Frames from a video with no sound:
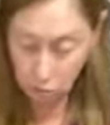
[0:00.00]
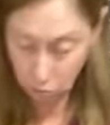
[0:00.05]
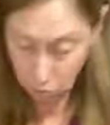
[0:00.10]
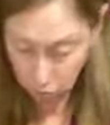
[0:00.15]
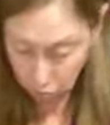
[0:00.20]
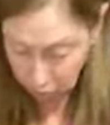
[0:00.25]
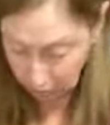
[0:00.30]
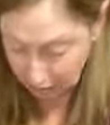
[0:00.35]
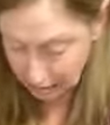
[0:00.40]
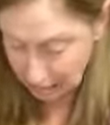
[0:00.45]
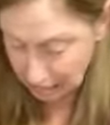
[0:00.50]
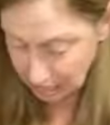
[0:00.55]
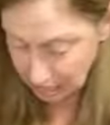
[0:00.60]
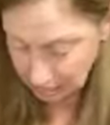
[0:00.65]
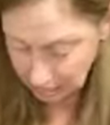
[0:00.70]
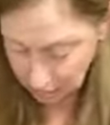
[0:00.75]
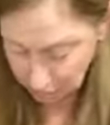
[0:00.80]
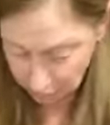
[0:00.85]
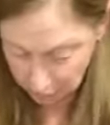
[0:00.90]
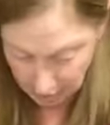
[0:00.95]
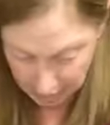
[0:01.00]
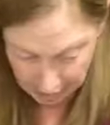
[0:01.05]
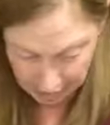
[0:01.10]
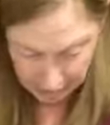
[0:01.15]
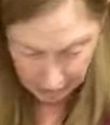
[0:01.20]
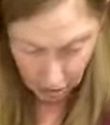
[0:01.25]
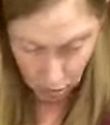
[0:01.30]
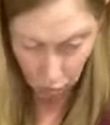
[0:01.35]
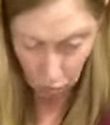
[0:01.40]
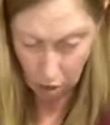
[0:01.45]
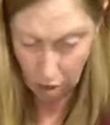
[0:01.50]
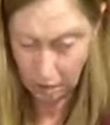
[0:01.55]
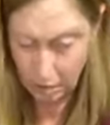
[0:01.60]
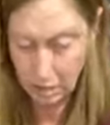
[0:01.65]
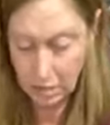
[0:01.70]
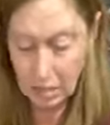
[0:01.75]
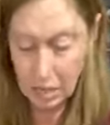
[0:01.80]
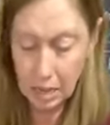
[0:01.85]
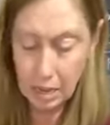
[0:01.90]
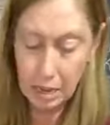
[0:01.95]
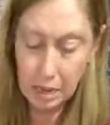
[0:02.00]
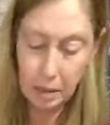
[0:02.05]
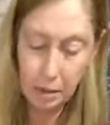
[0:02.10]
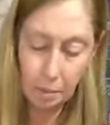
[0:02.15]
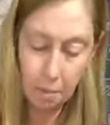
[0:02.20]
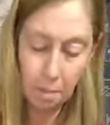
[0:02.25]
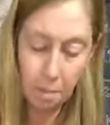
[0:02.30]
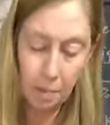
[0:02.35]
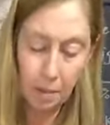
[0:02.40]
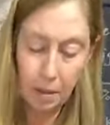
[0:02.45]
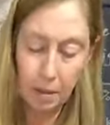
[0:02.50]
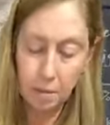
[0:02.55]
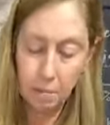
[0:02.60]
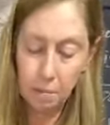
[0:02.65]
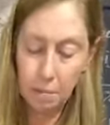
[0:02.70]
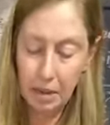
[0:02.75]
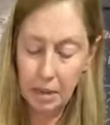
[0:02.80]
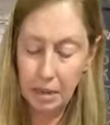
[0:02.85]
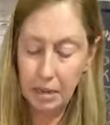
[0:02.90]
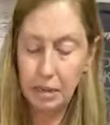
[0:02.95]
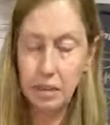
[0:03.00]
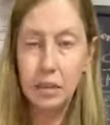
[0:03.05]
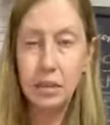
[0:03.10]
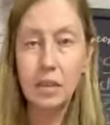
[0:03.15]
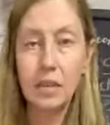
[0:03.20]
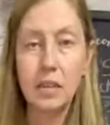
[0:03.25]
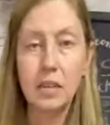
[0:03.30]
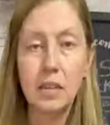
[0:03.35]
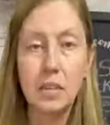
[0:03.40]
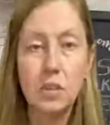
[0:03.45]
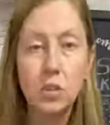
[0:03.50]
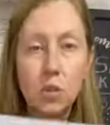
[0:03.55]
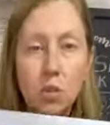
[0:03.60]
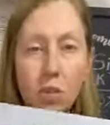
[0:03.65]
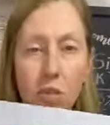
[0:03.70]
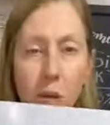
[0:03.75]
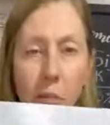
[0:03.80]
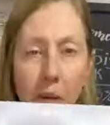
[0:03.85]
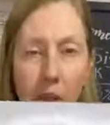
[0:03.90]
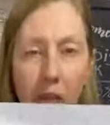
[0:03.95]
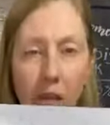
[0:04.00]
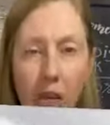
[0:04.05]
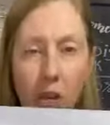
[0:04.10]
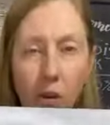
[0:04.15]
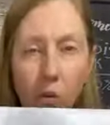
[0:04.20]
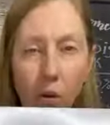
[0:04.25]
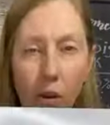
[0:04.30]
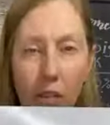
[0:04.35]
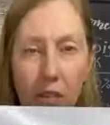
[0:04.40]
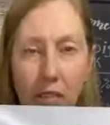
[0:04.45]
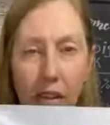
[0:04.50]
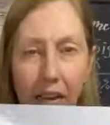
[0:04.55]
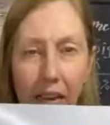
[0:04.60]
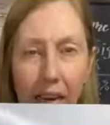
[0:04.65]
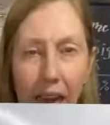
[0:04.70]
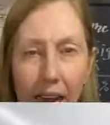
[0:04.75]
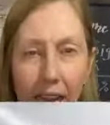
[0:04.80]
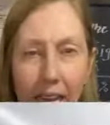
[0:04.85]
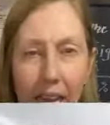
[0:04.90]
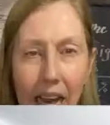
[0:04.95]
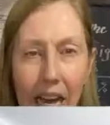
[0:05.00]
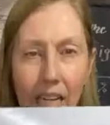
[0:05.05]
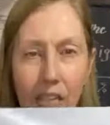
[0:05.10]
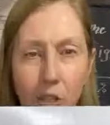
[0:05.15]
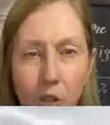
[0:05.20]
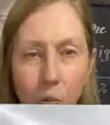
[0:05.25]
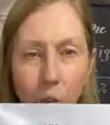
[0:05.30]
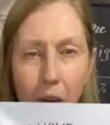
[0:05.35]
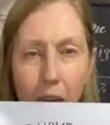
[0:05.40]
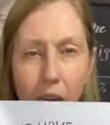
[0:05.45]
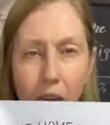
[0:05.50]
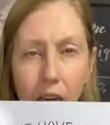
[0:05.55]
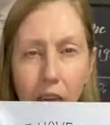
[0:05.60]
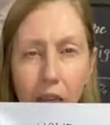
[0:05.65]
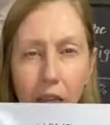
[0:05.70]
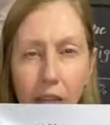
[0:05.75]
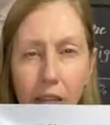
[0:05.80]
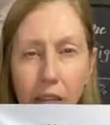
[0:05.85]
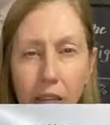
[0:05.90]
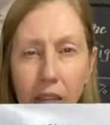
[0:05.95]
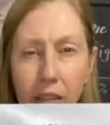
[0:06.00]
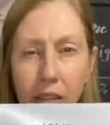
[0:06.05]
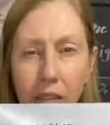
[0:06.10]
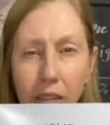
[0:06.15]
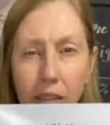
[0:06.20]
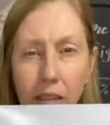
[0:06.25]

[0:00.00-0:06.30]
She releases the funniest ones. But these are some of the new ones I got last week.